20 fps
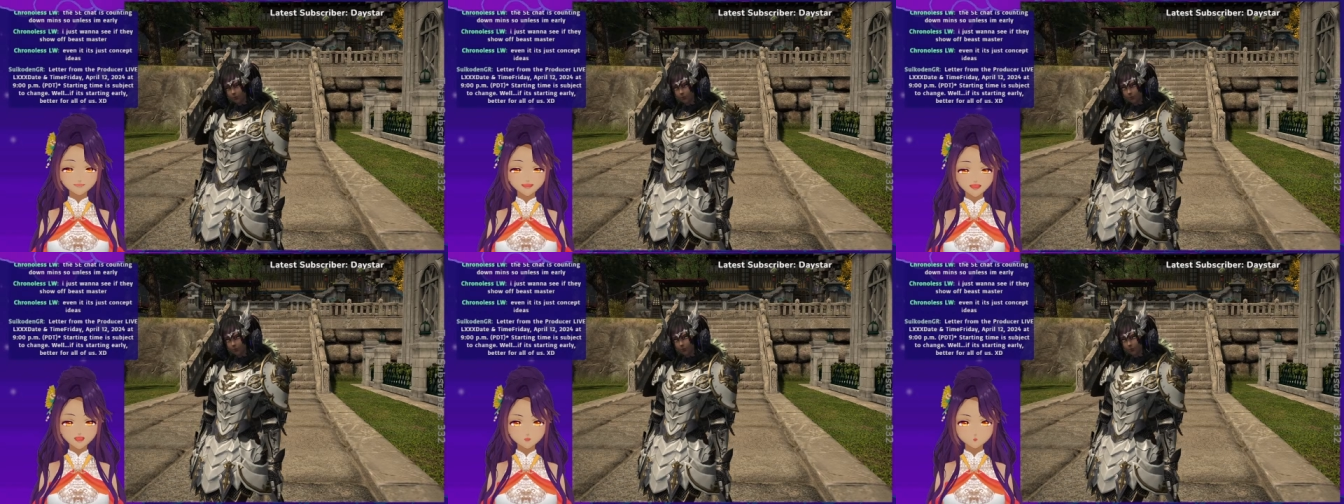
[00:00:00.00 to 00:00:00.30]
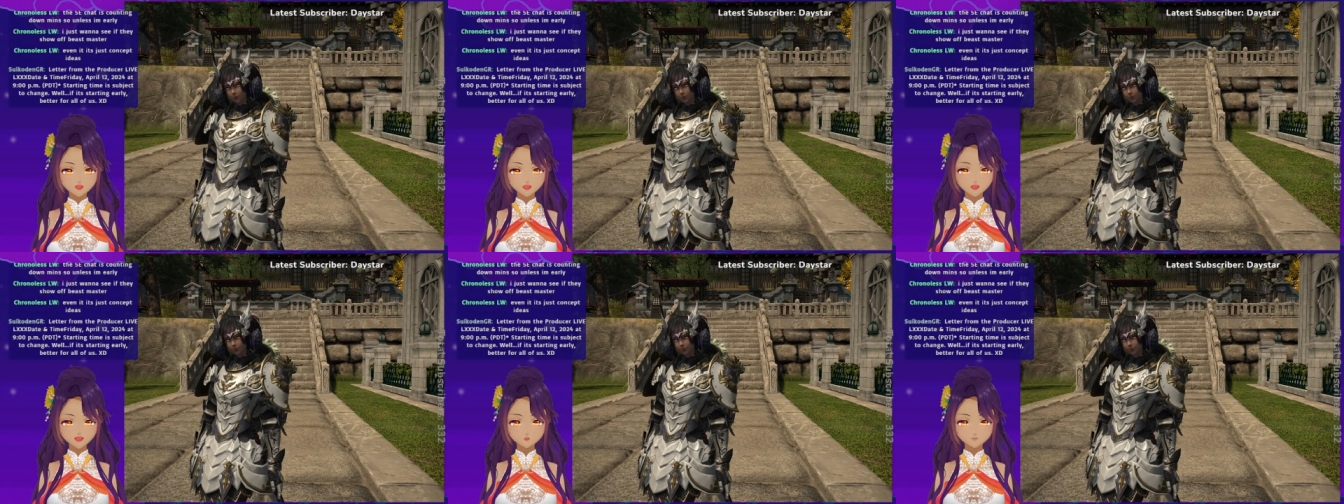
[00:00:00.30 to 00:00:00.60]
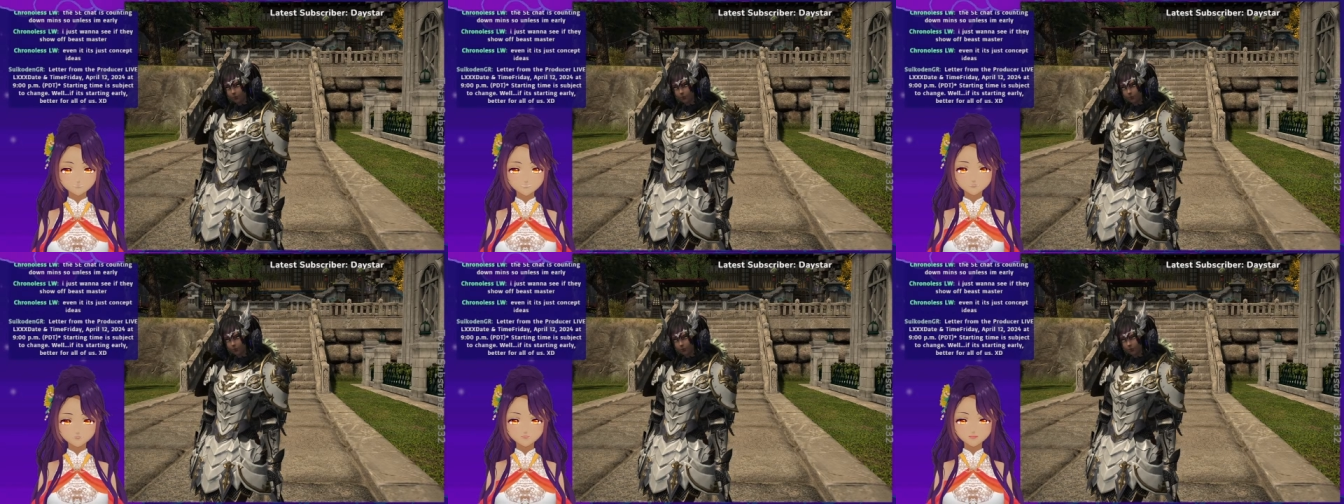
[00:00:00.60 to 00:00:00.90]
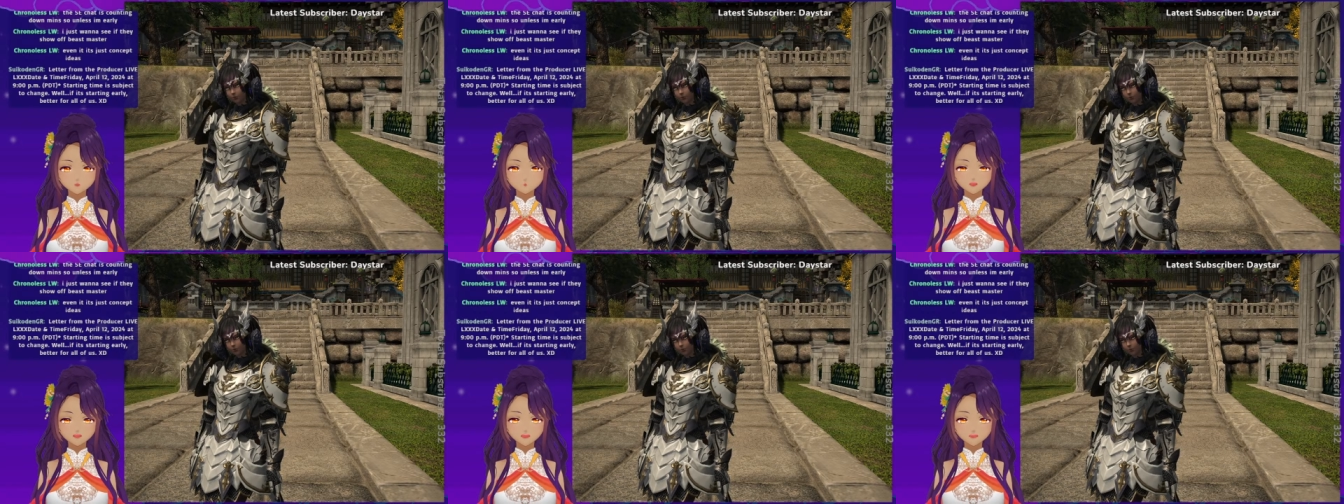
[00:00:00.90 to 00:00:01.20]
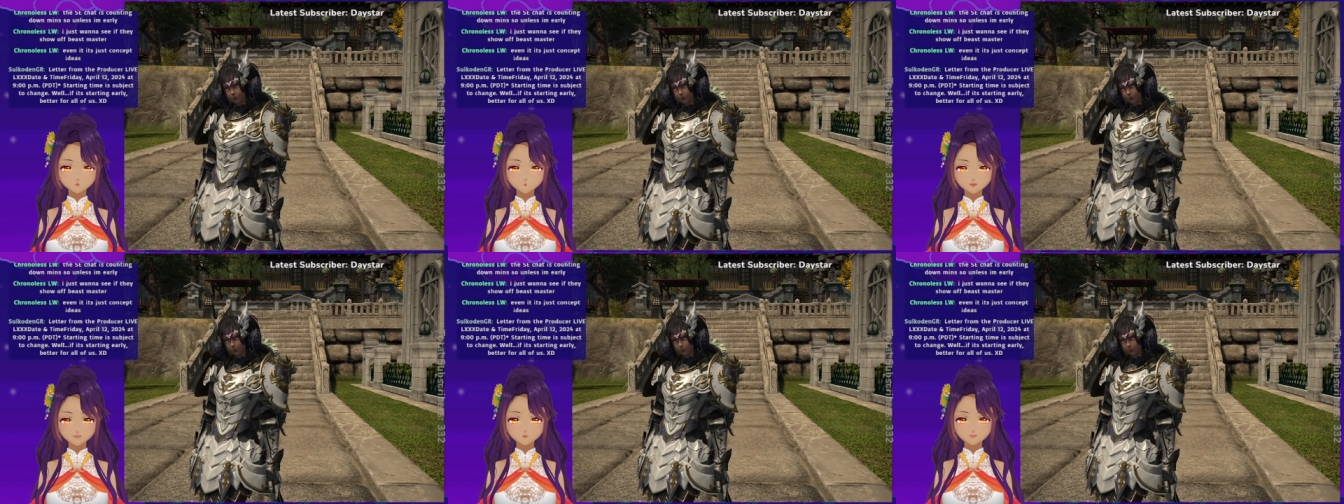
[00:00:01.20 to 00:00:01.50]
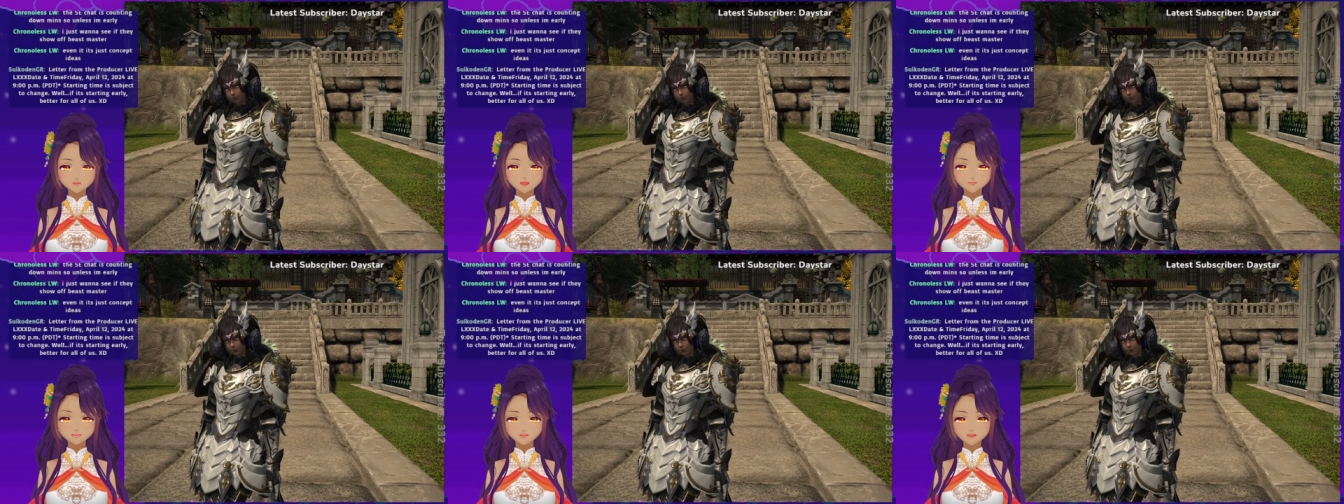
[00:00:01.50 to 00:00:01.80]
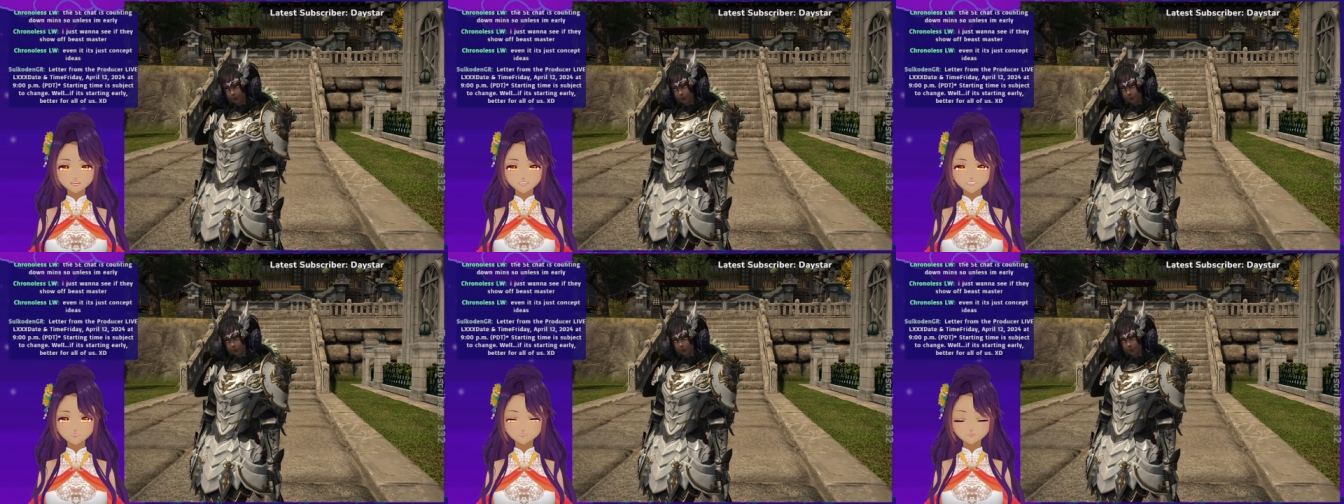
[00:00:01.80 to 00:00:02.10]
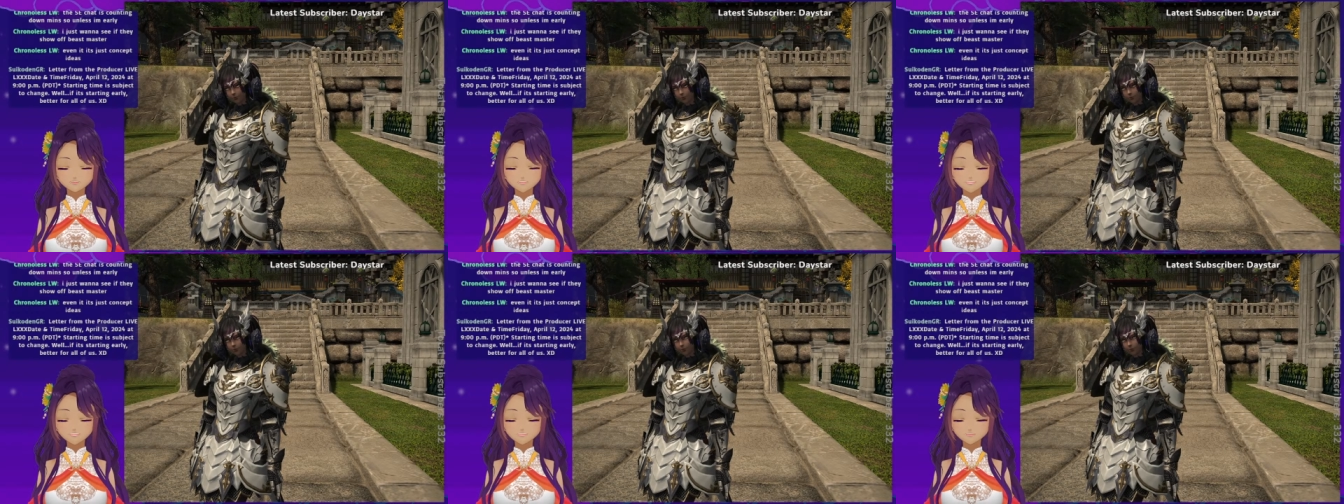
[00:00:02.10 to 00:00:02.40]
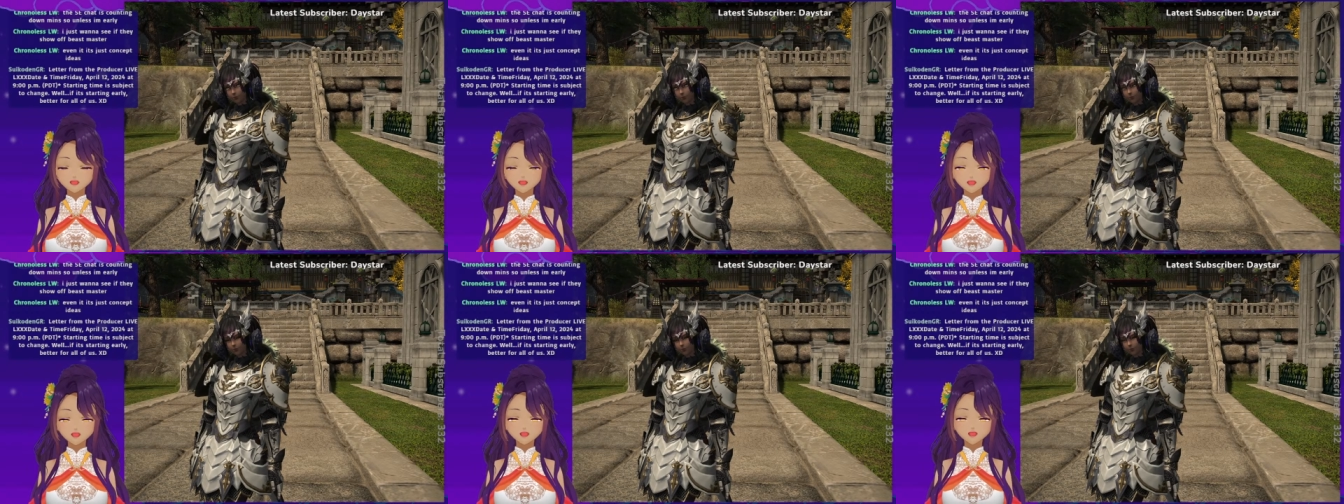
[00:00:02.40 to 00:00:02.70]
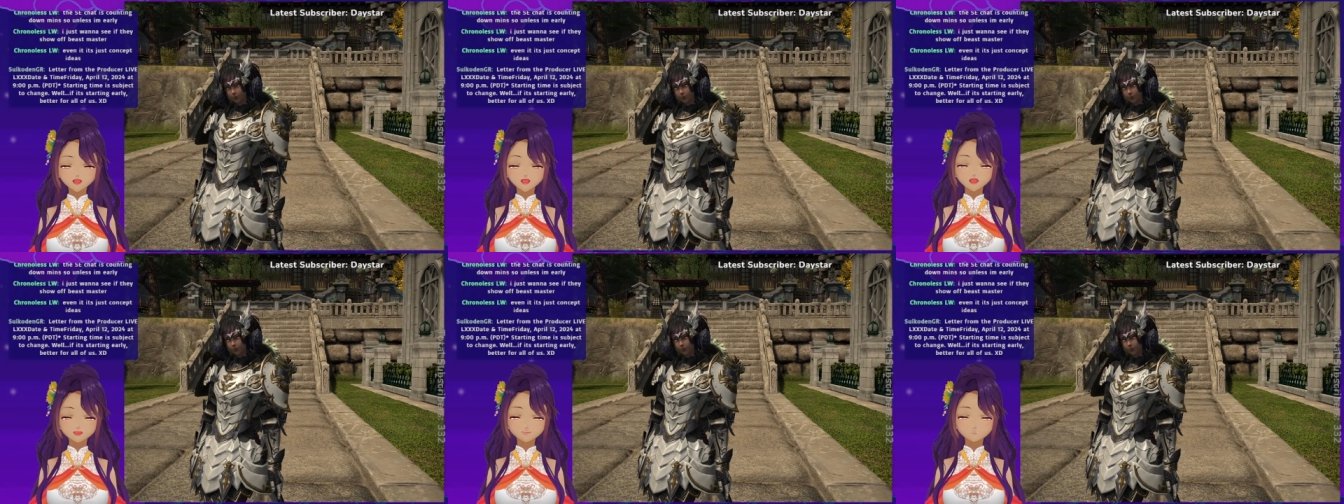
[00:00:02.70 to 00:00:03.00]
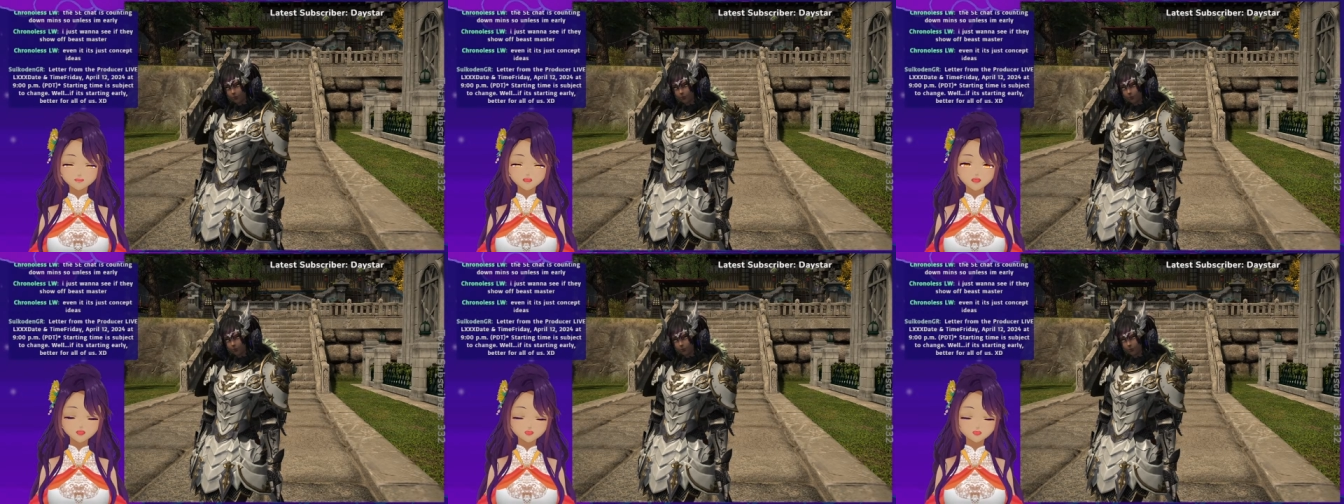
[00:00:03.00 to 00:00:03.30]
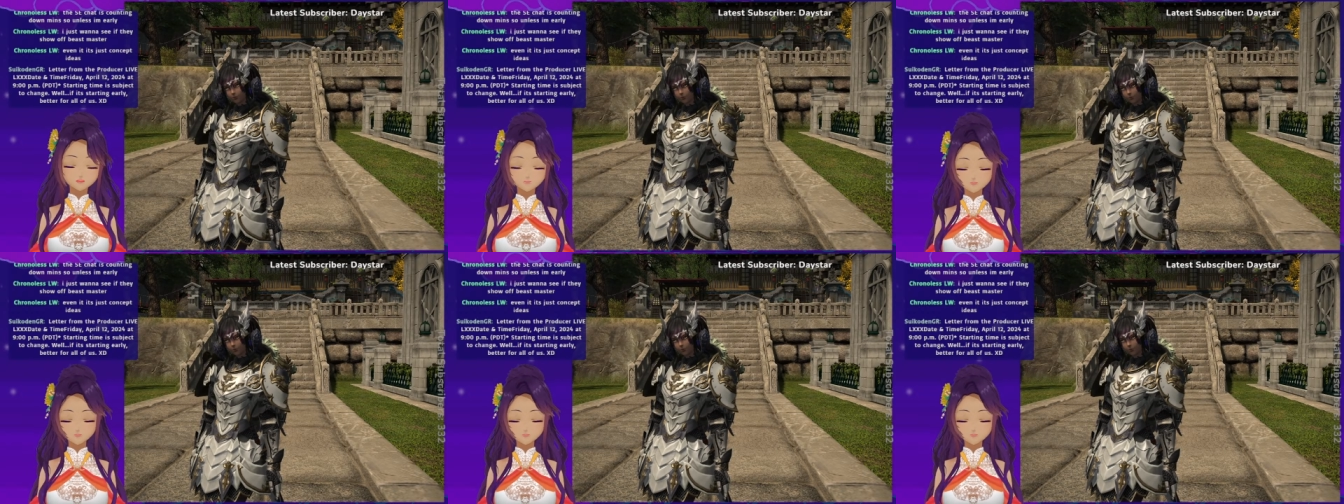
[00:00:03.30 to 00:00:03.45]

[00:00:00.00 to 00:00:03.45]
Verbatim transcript: I do have Coachella to look forward to this weekend, and I also have,